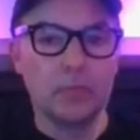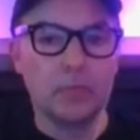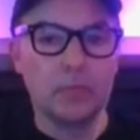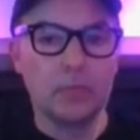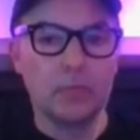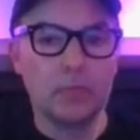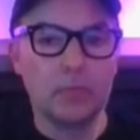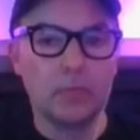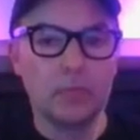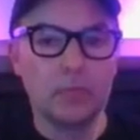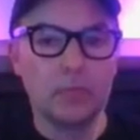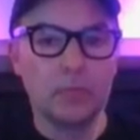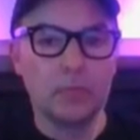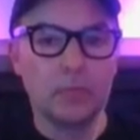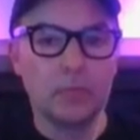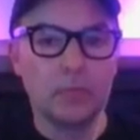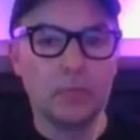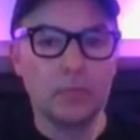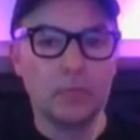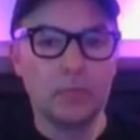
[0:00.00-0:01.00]

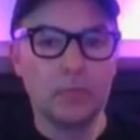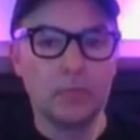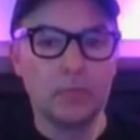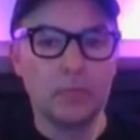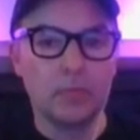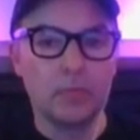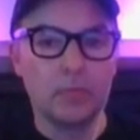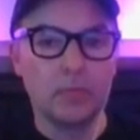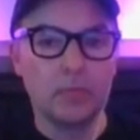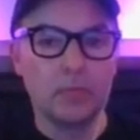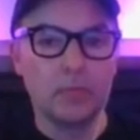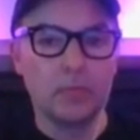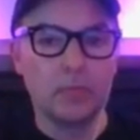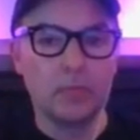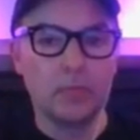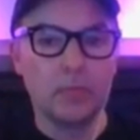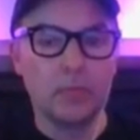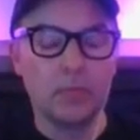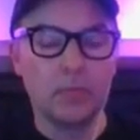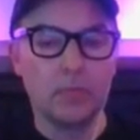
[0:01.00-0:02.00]

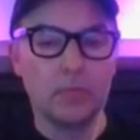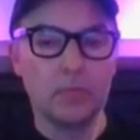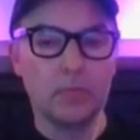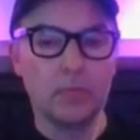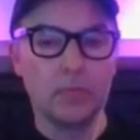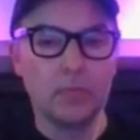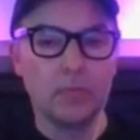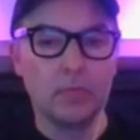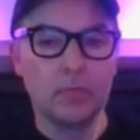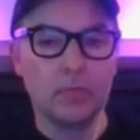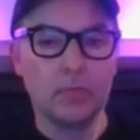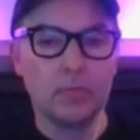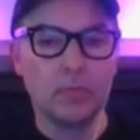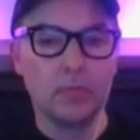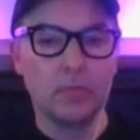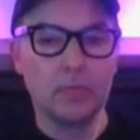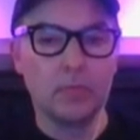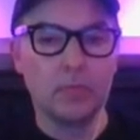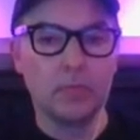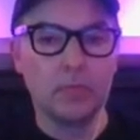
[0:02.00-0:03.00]

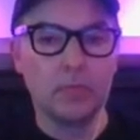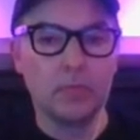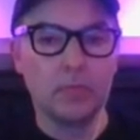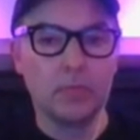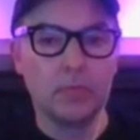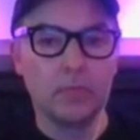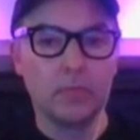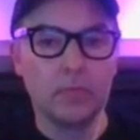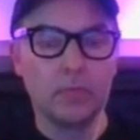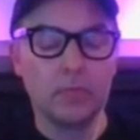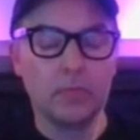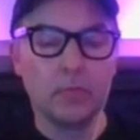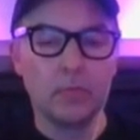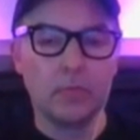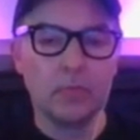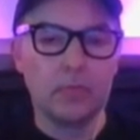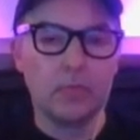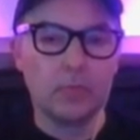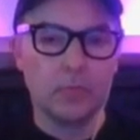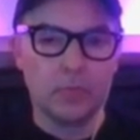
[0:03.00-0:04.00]

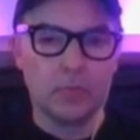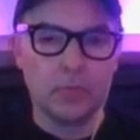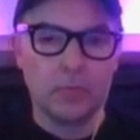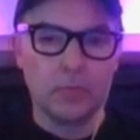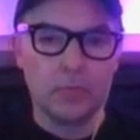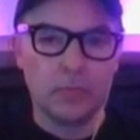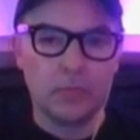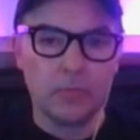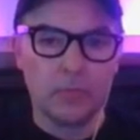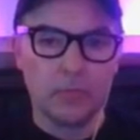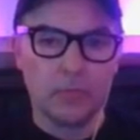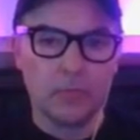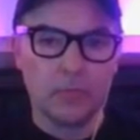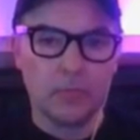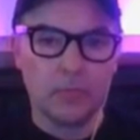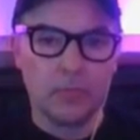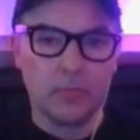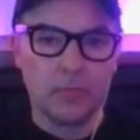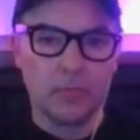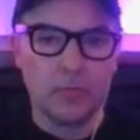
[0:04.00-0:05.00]

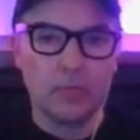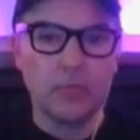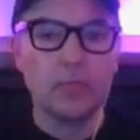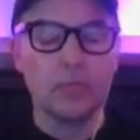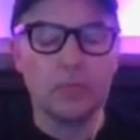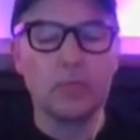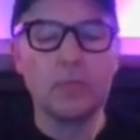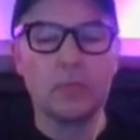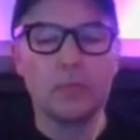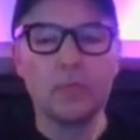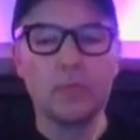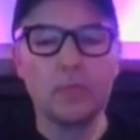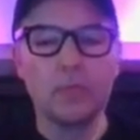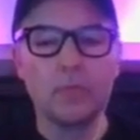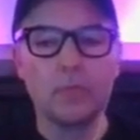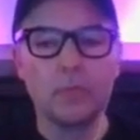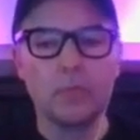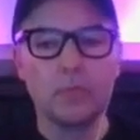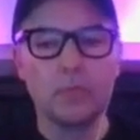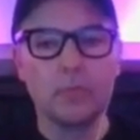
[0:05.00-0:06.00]

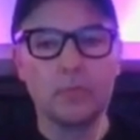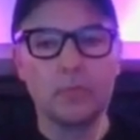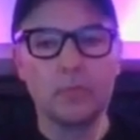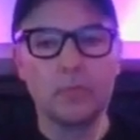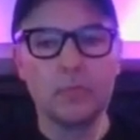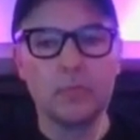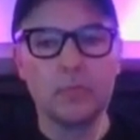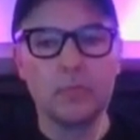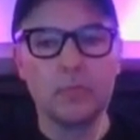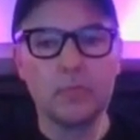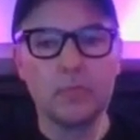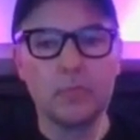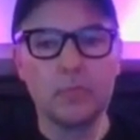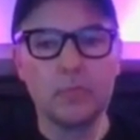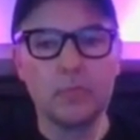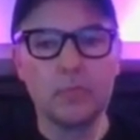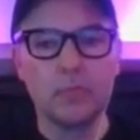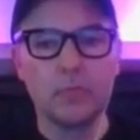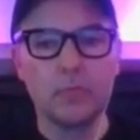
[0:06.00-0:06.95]
(not speaking)